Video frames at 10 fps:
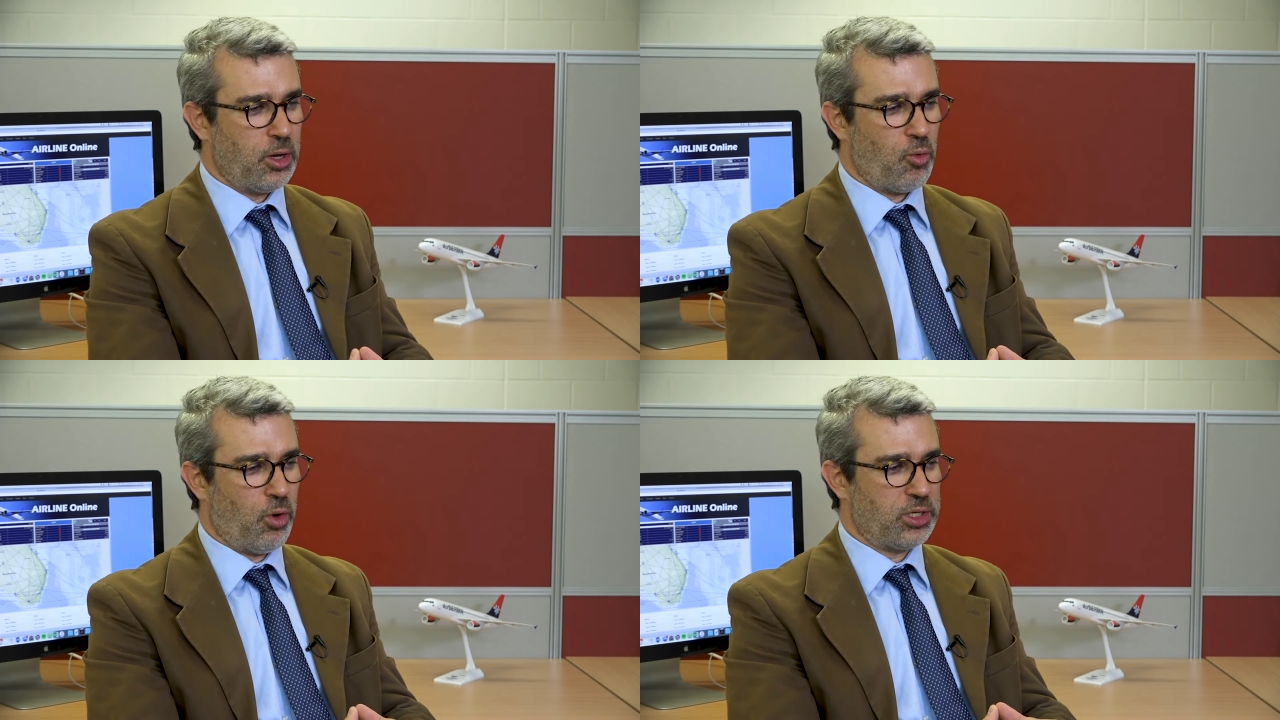
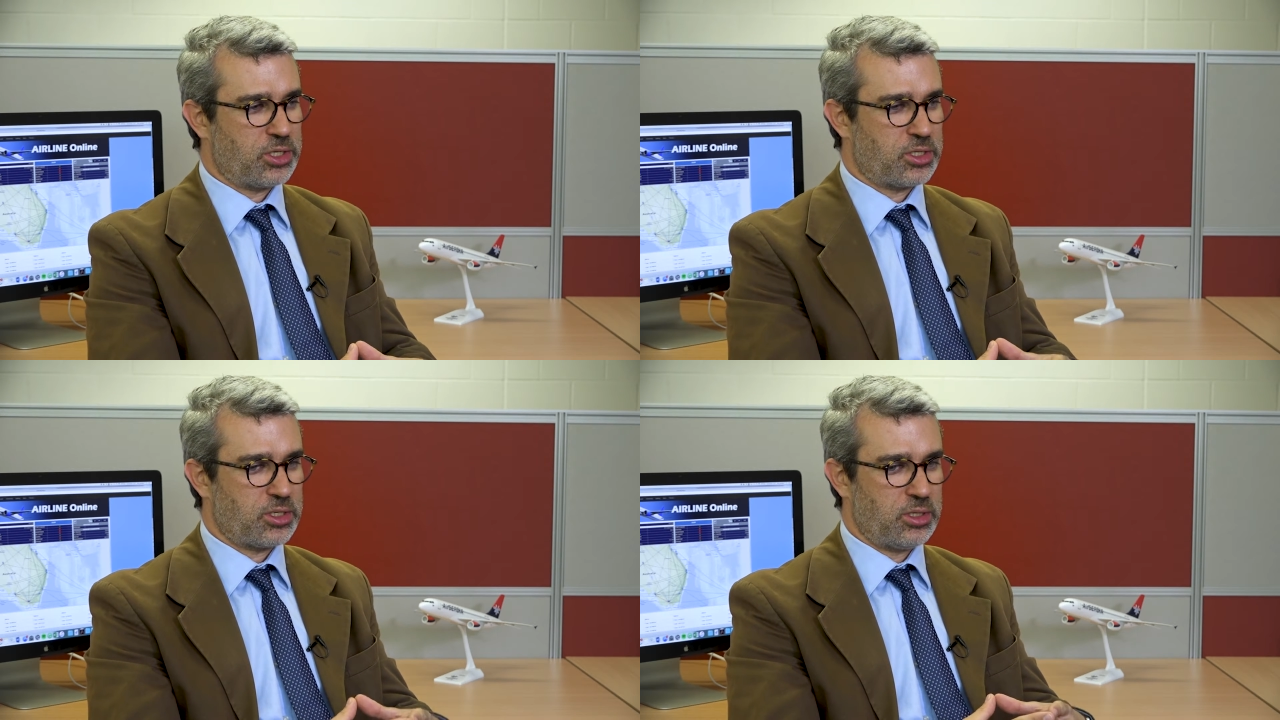
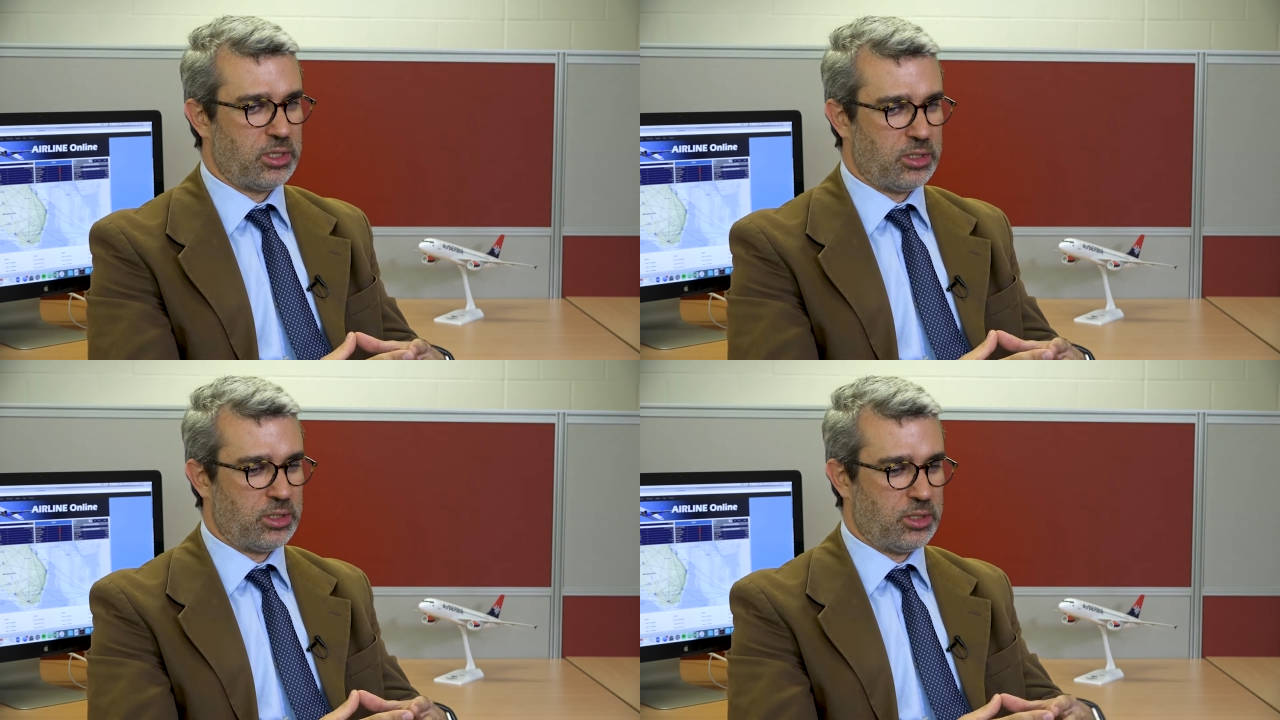was
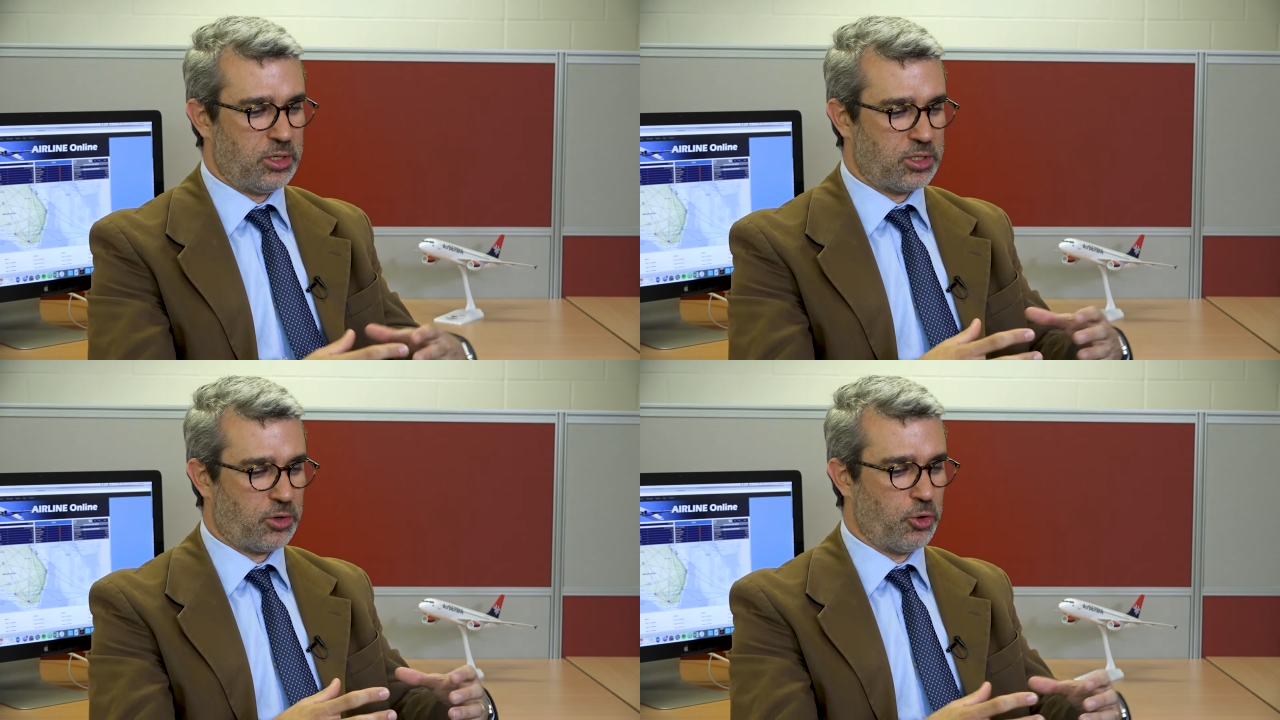that
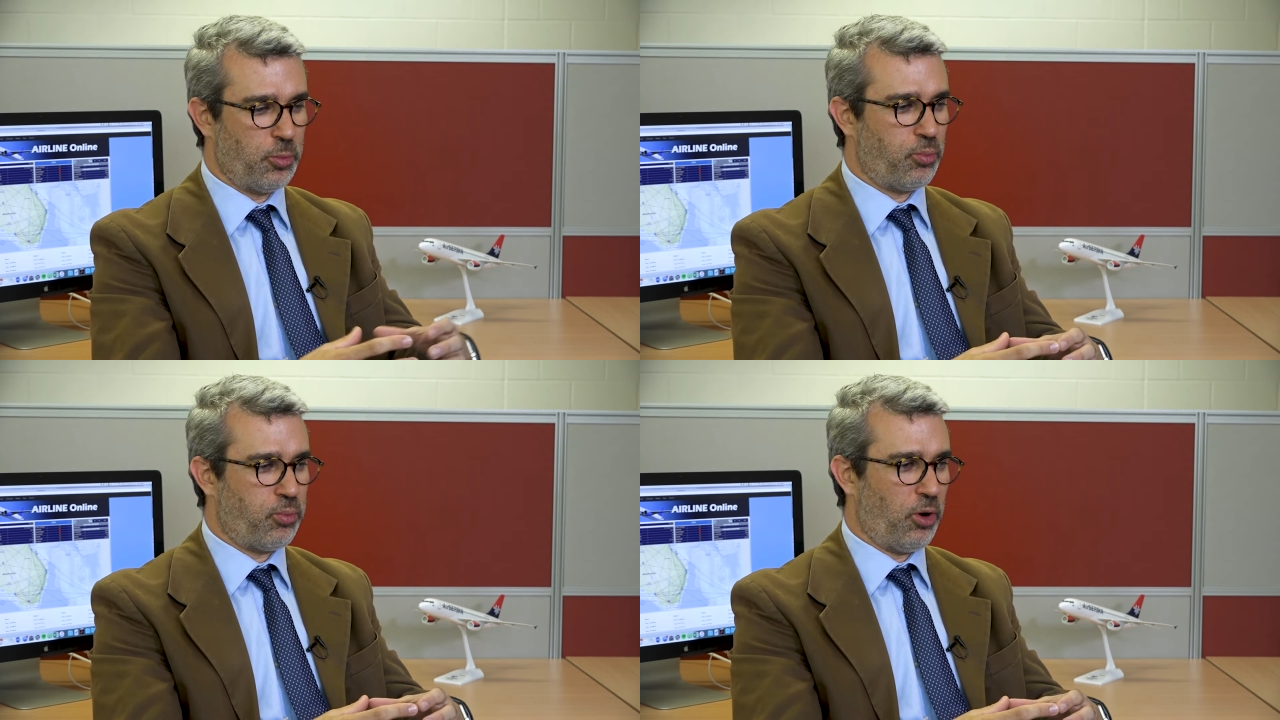there's a group
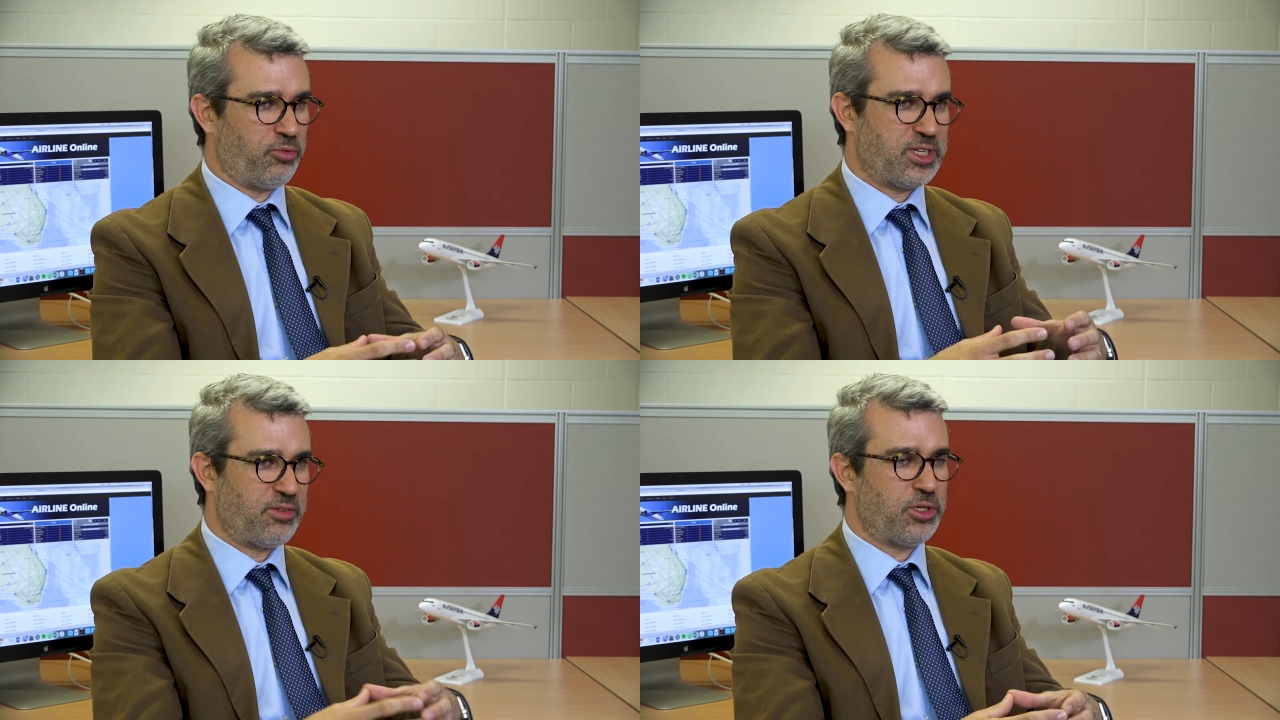of
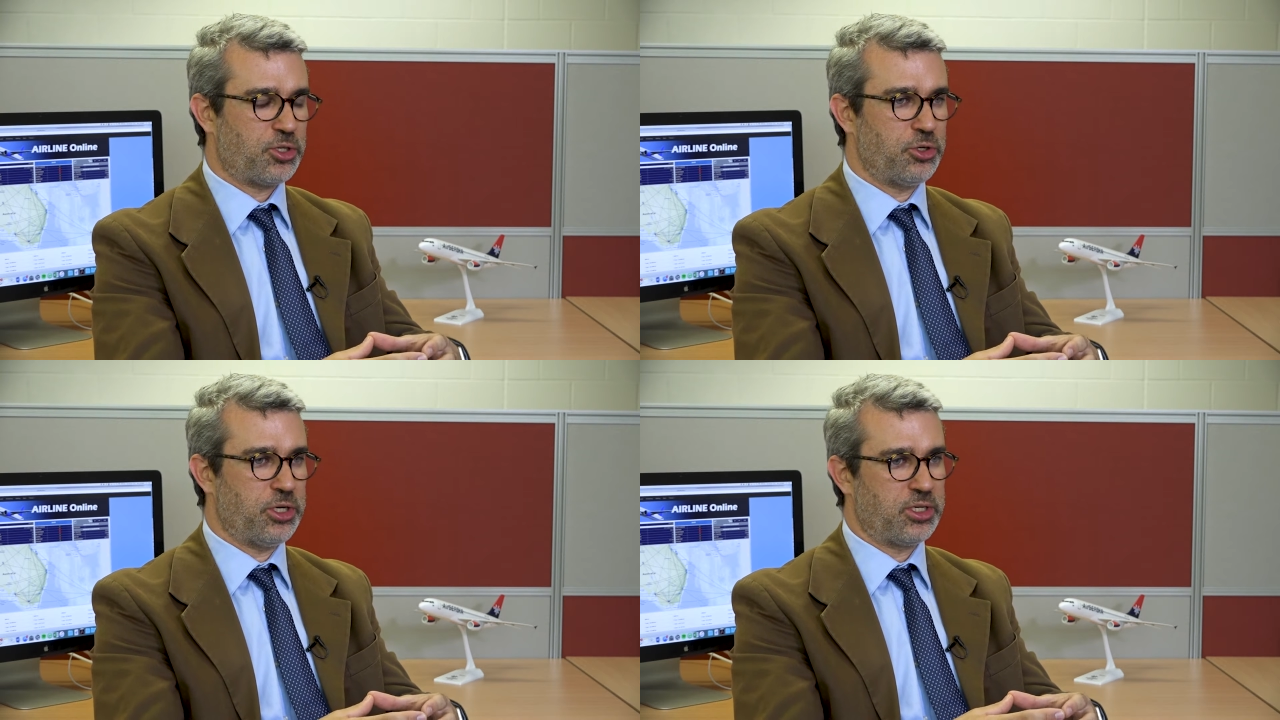seven
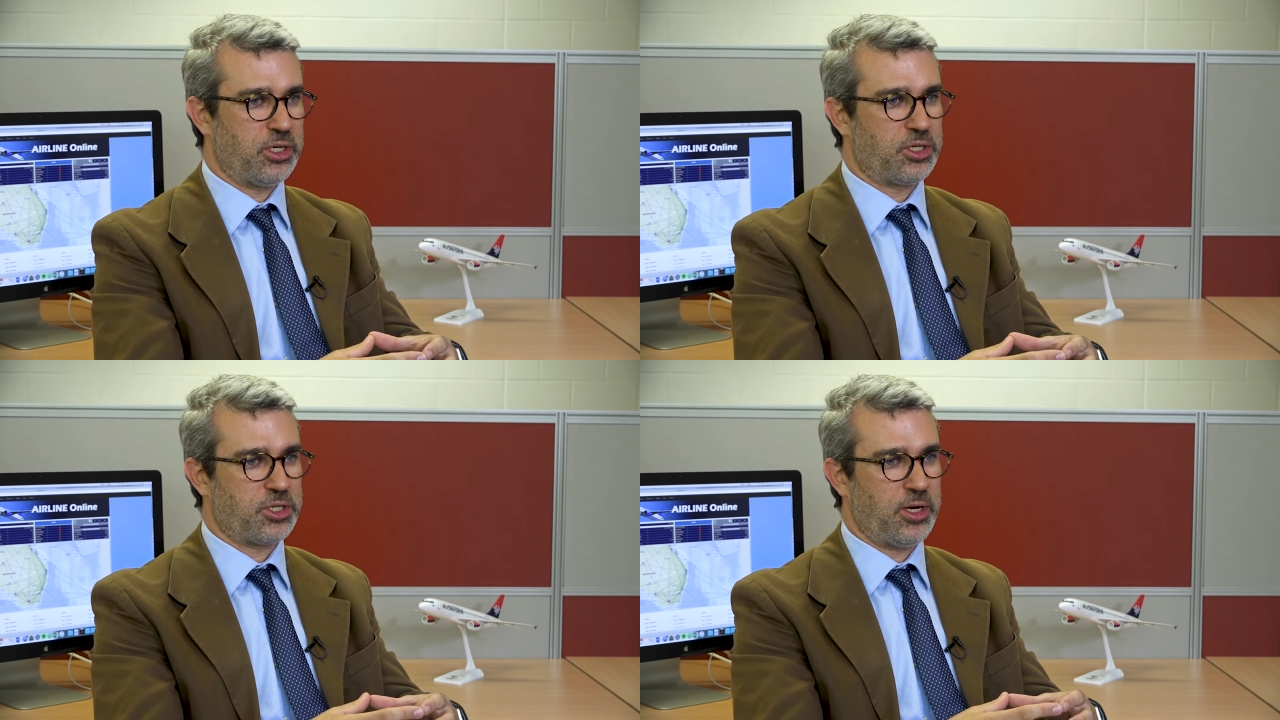students
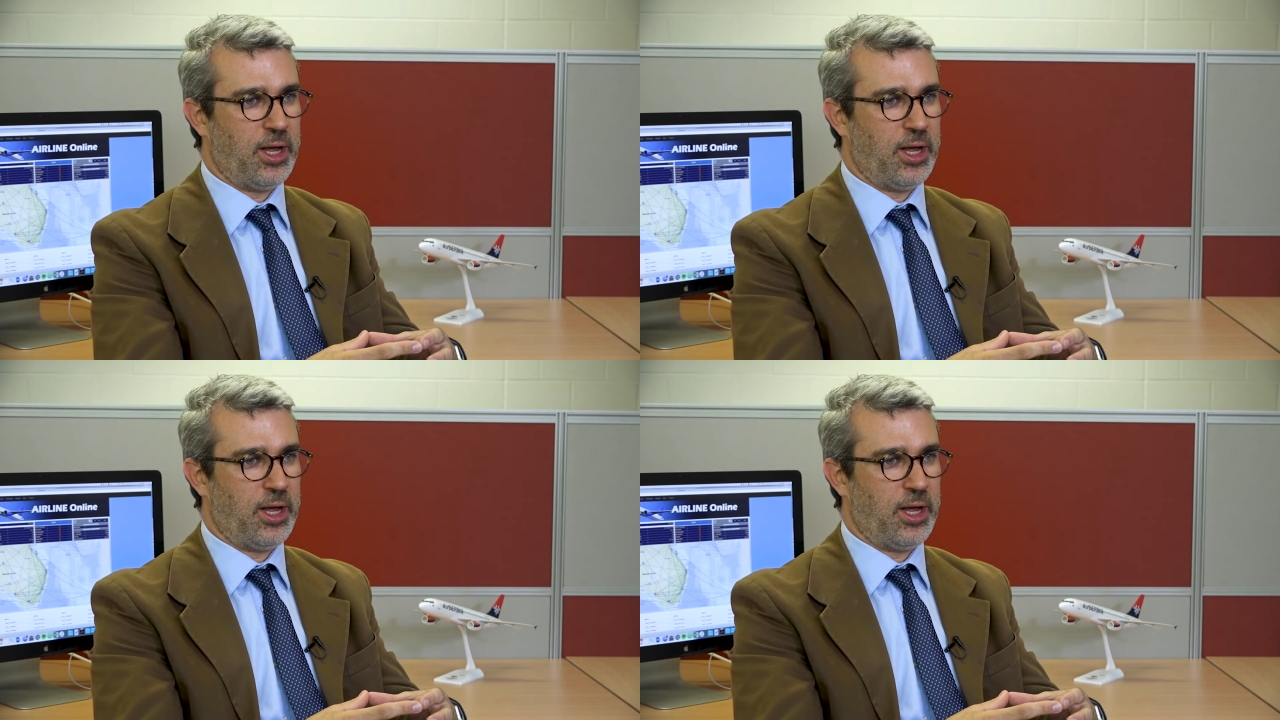each,